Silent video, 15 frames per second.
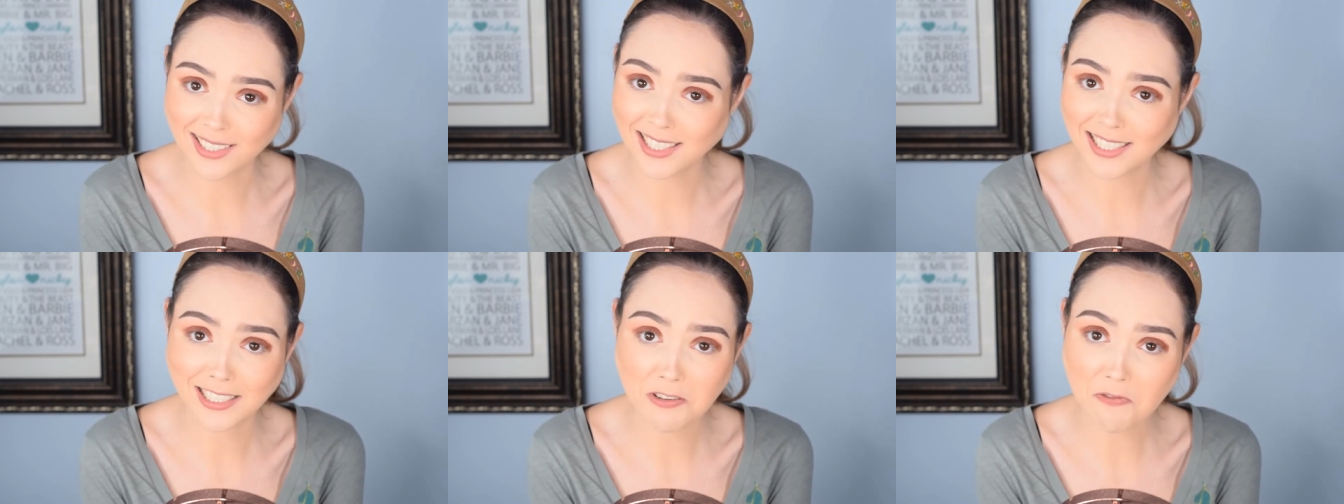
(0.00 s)

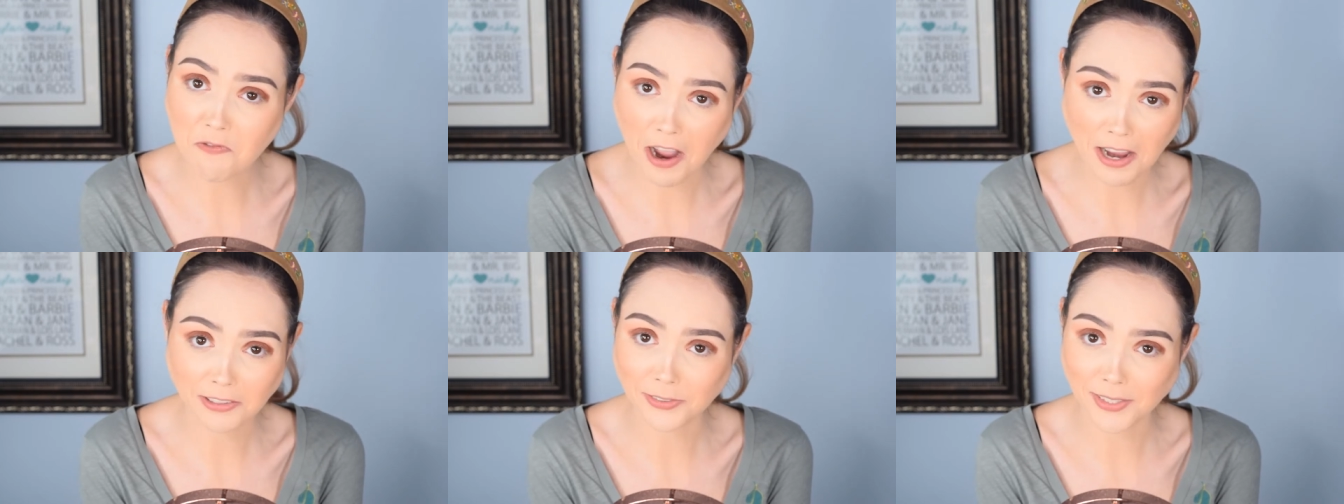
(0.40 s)
is the
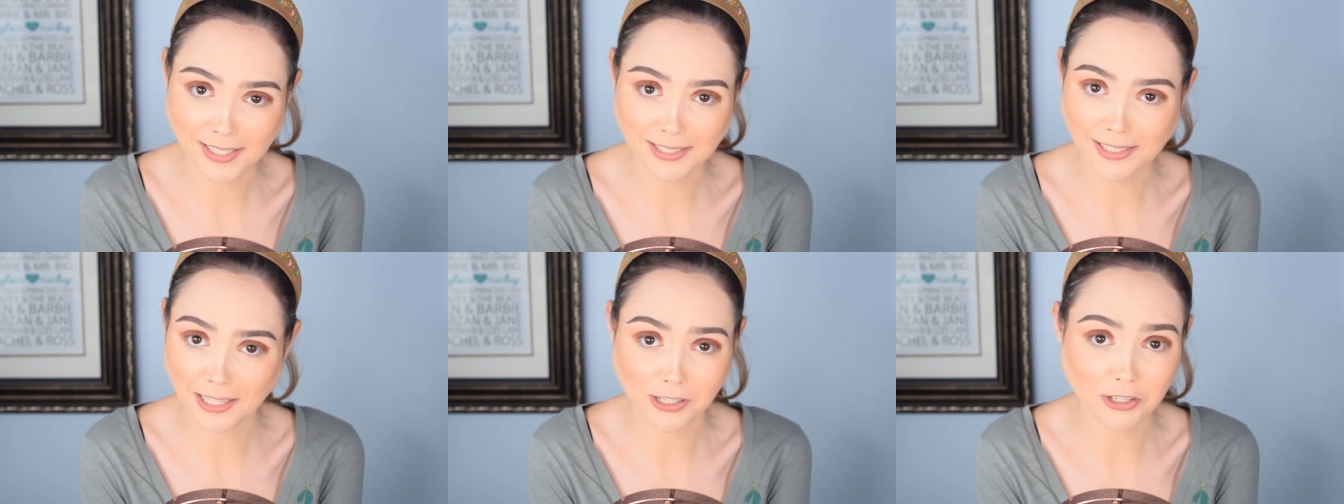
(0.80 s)
Final
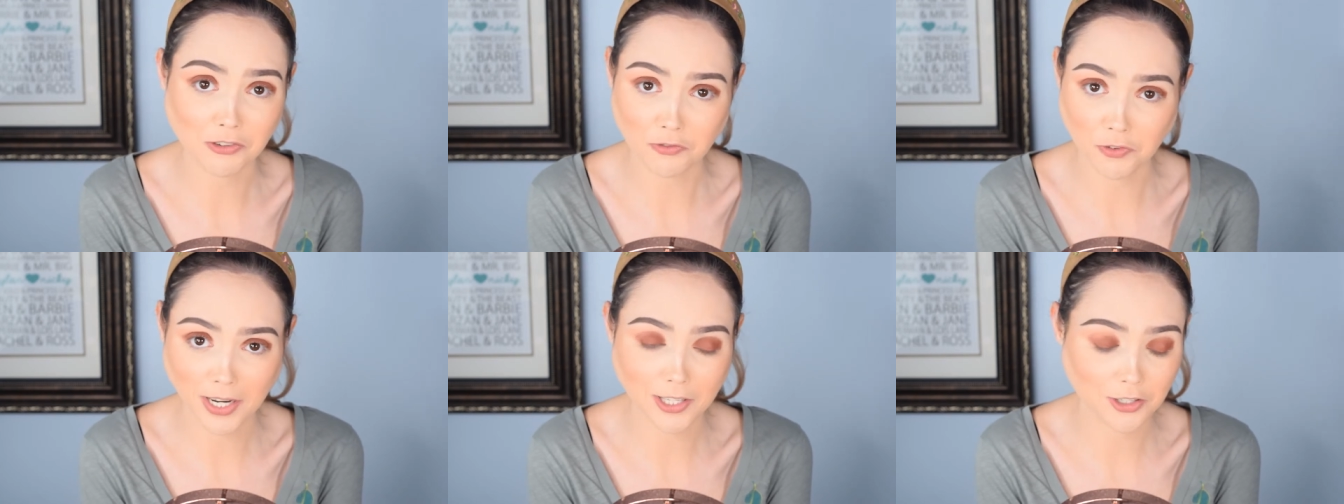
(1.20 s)
Destination
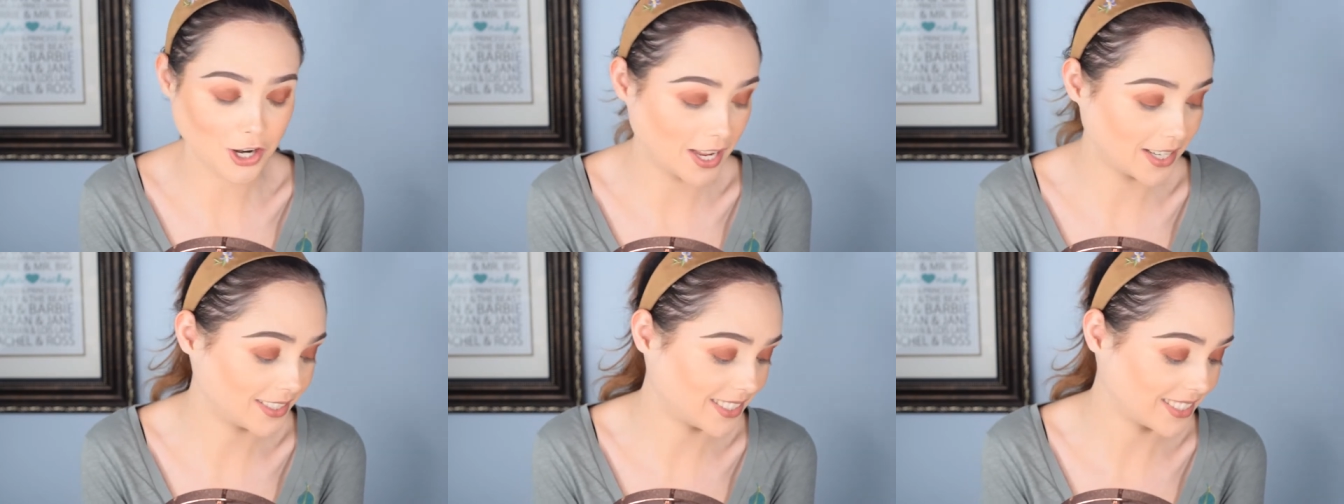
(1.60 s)

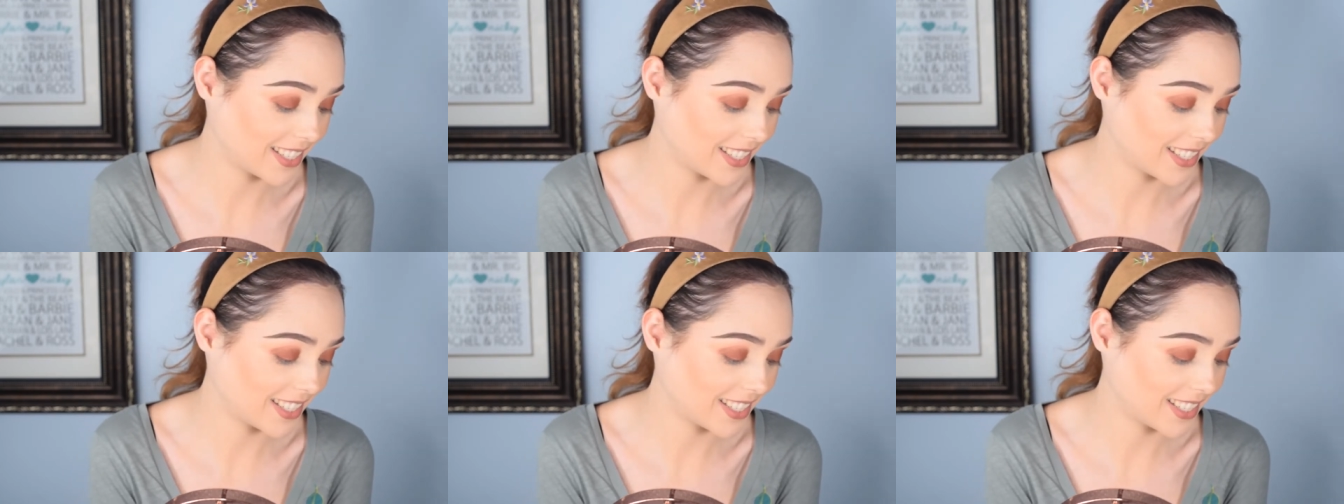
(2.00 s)
franchise.